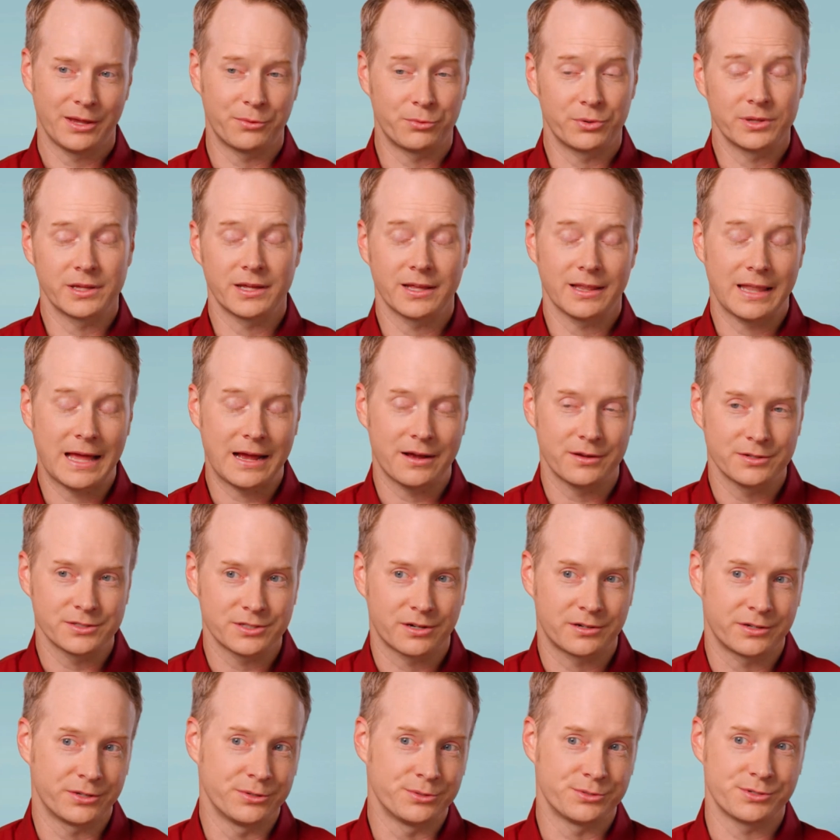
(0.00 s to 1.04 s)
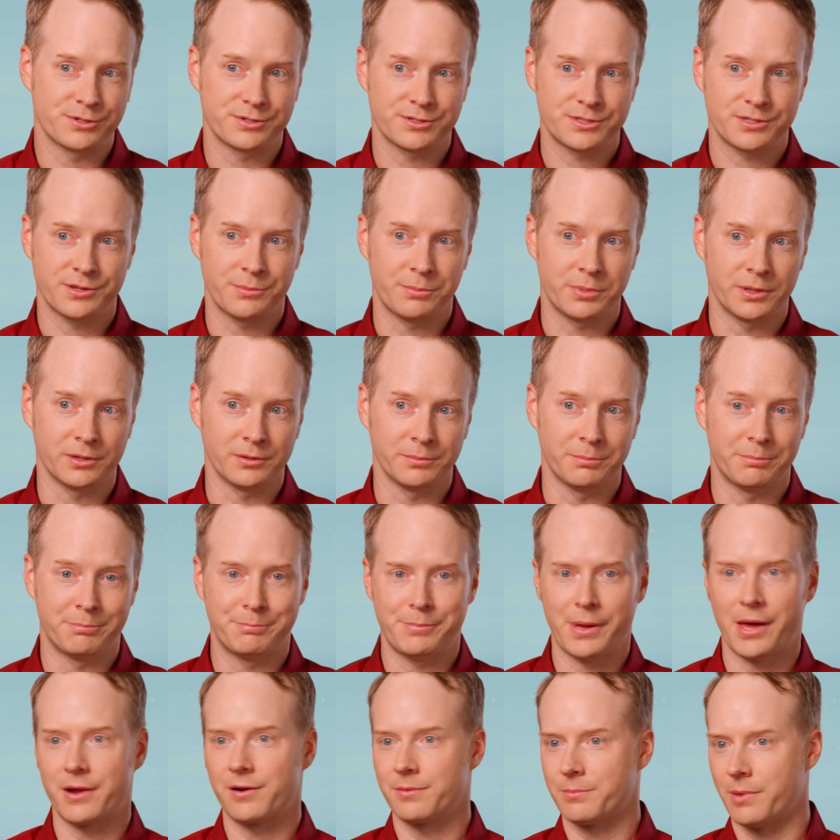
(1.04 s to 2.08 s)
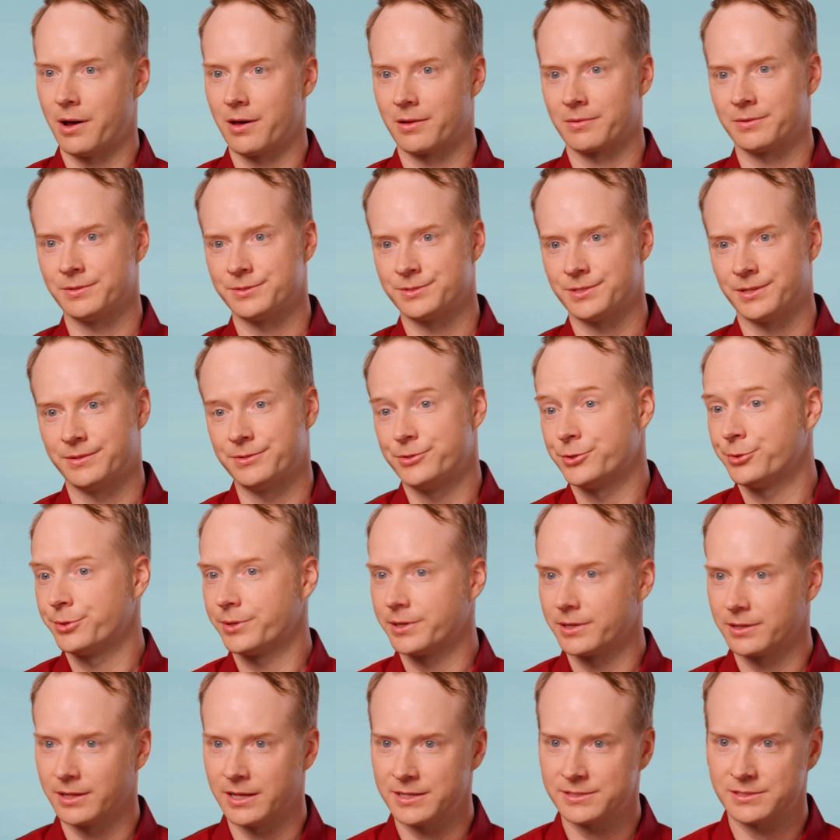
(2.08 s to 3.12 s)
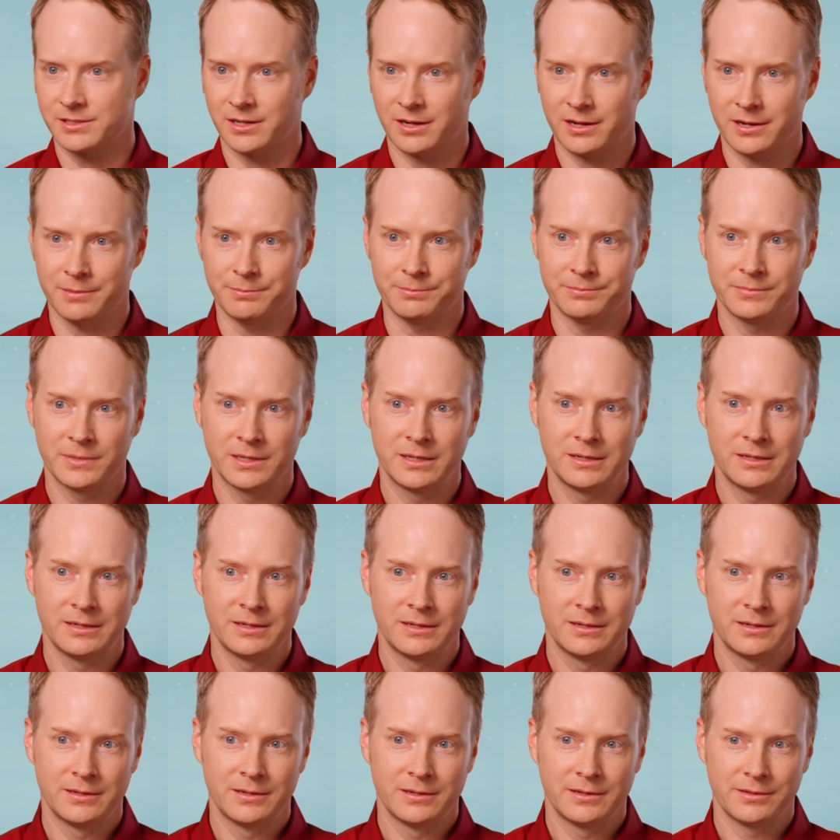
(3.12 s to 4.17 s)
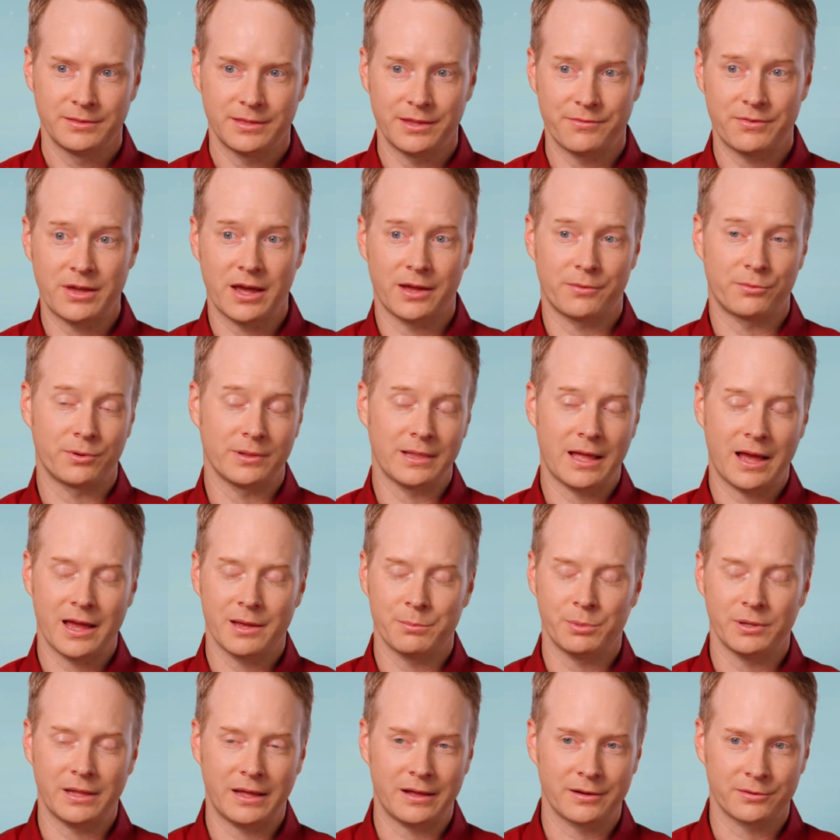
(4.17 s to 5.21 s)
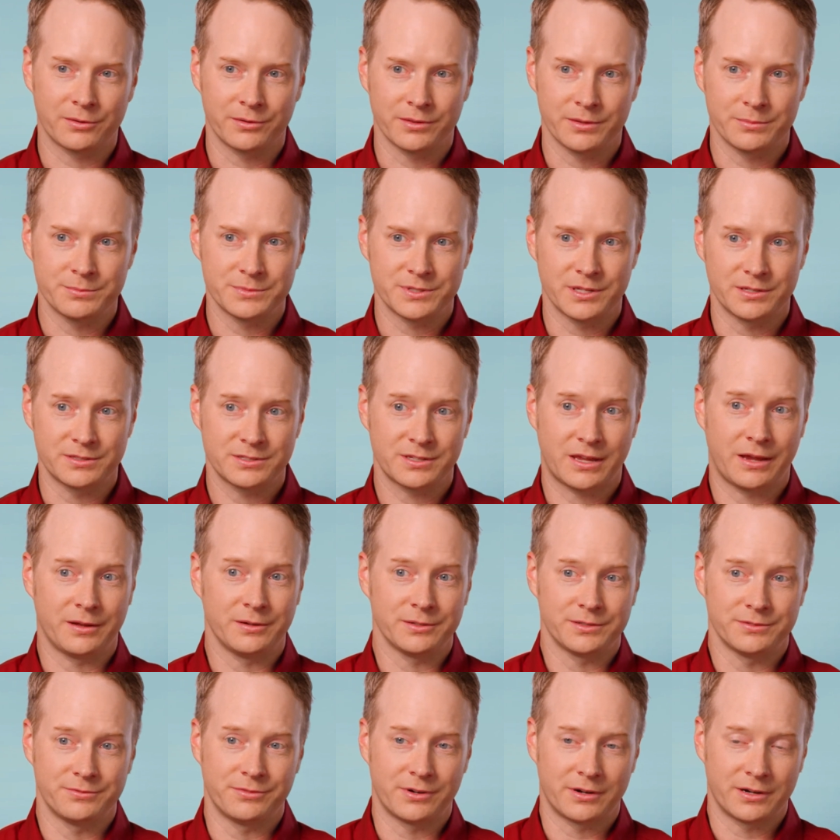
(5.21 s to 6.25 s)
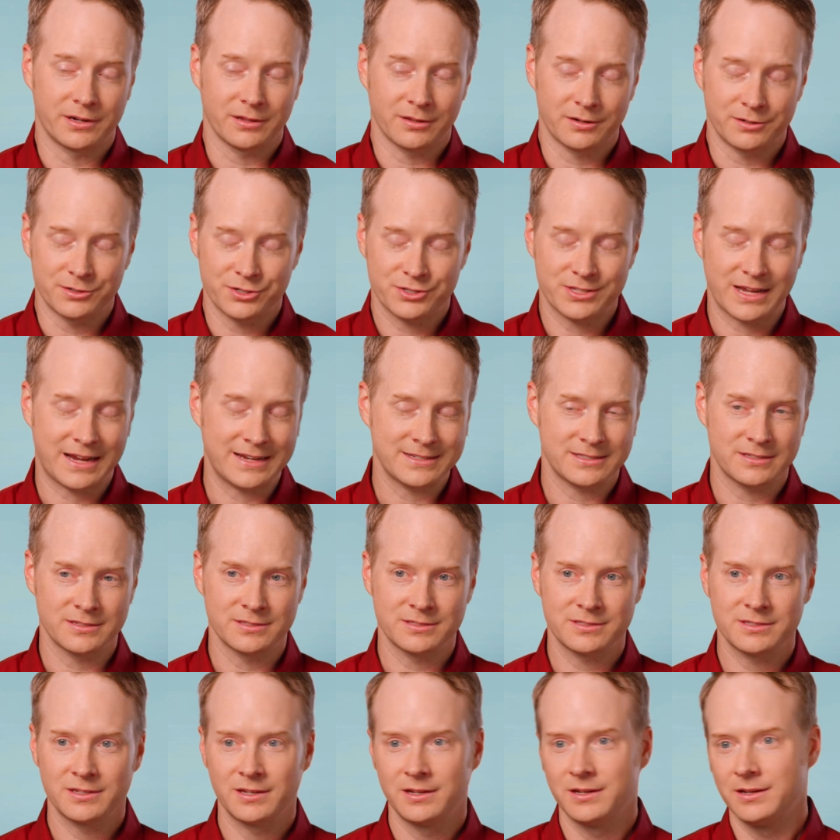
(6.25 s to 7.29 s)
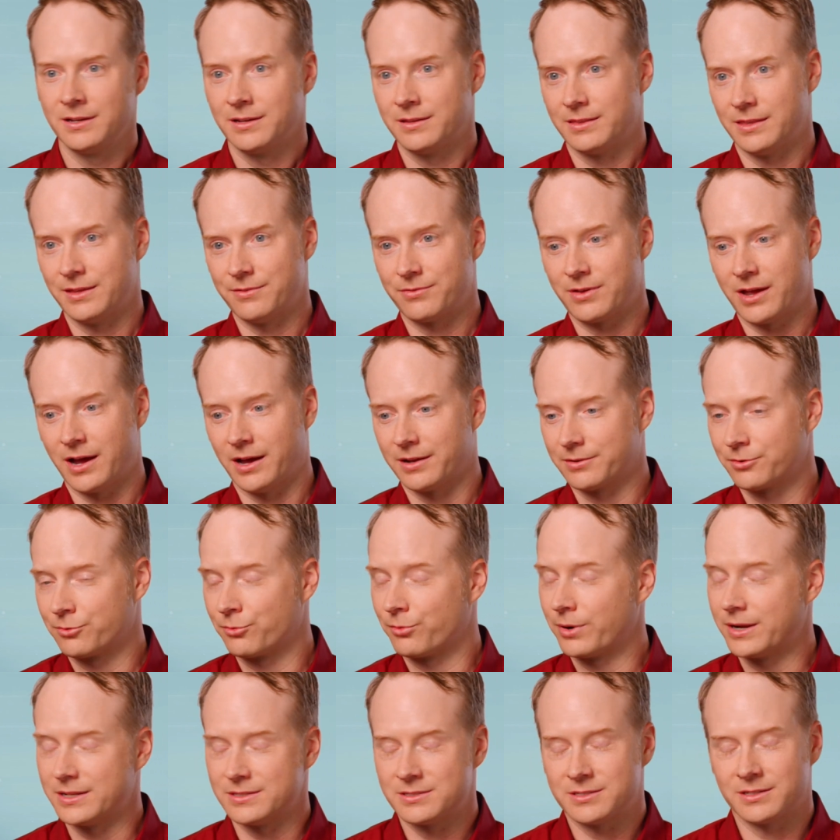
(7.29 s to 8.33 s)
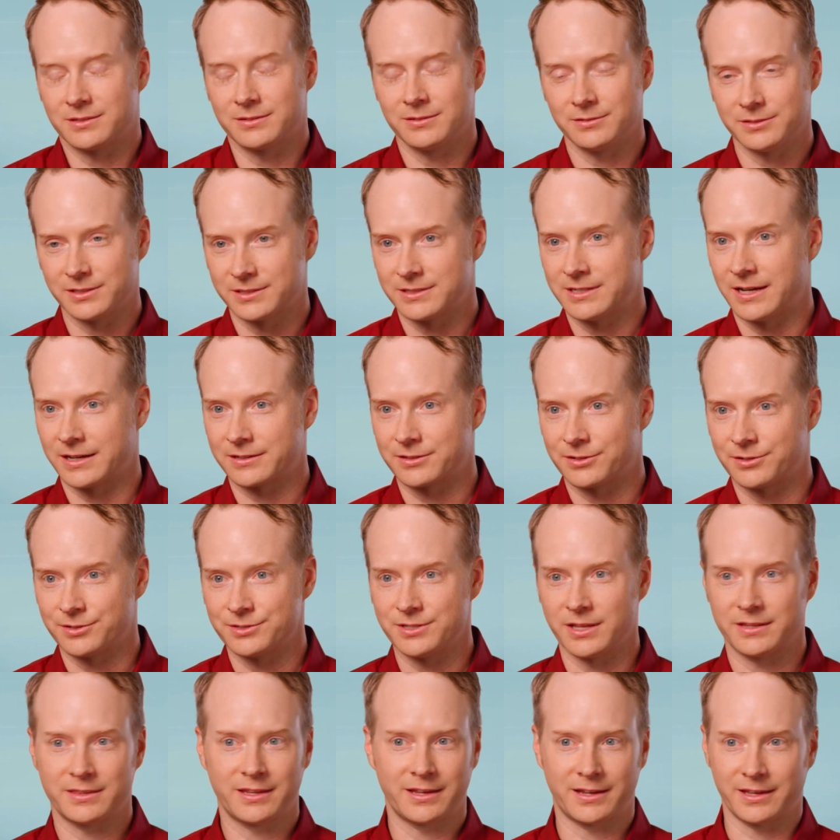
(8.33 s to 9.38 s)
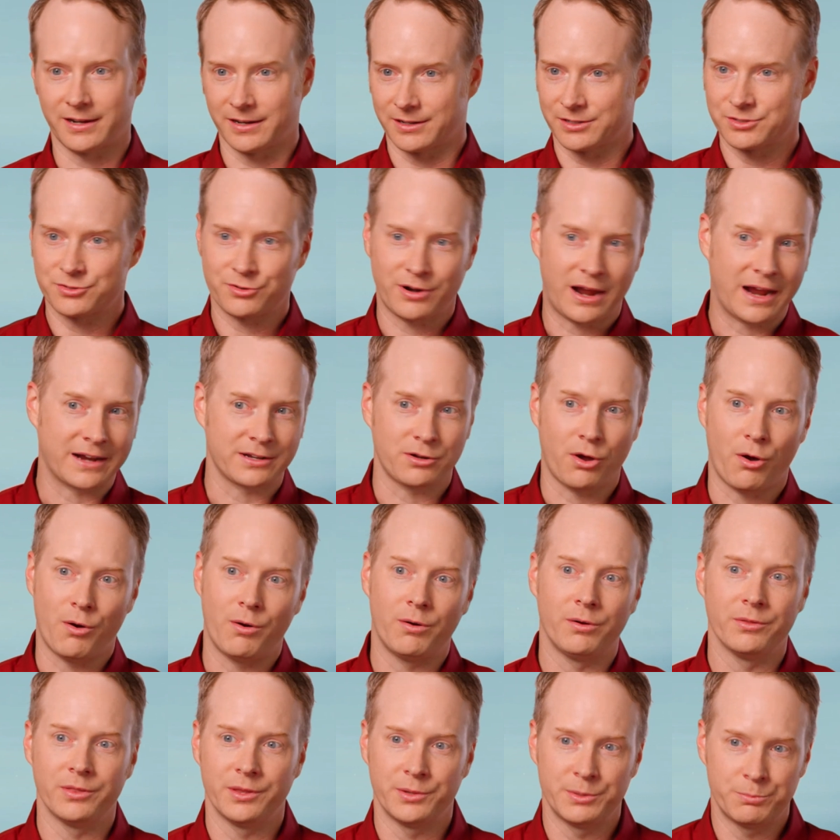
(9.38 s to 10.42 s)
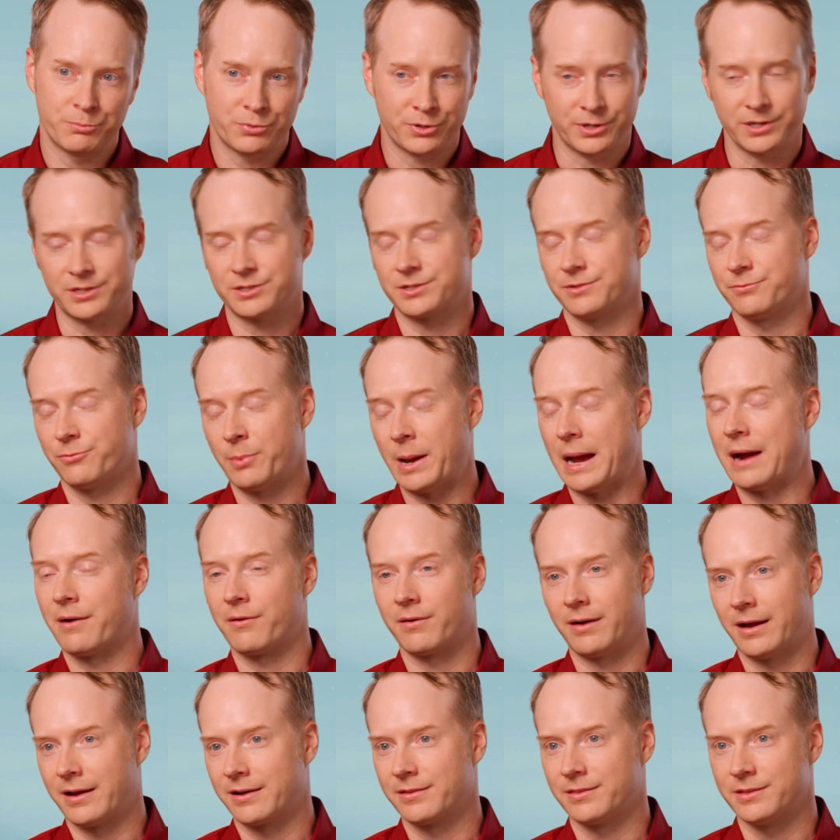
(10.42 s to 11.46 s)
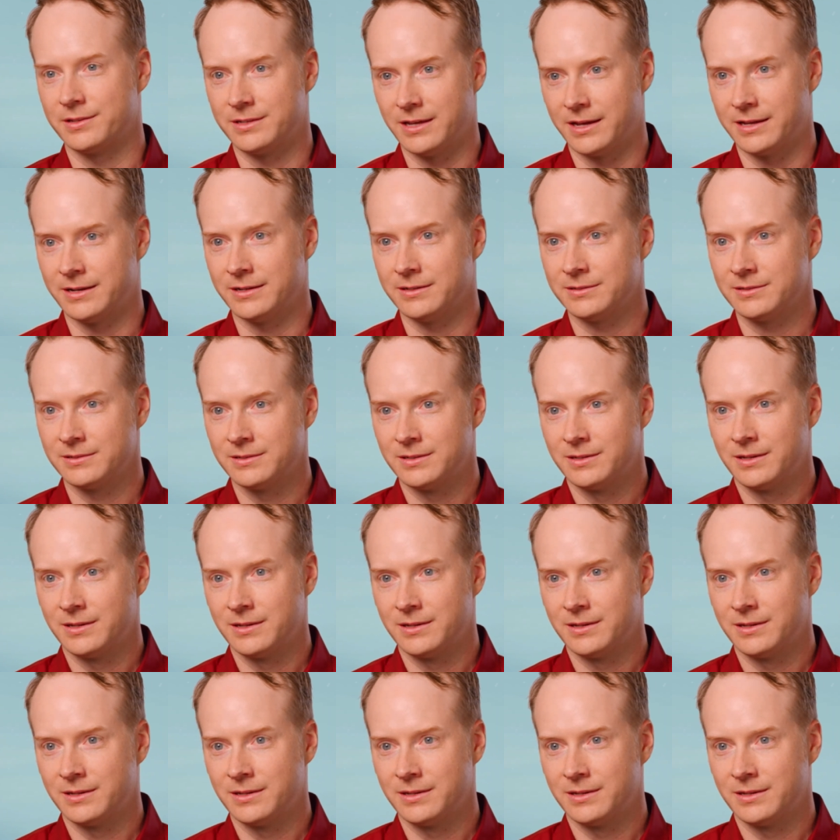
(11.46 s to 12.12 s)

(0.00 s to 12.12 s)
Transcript: It really allows our users to build better models and do it in less time. They've got reliable algorithms that scale to very large sizes. They've got great signal detectors that they can extract all the predictive power out of the data,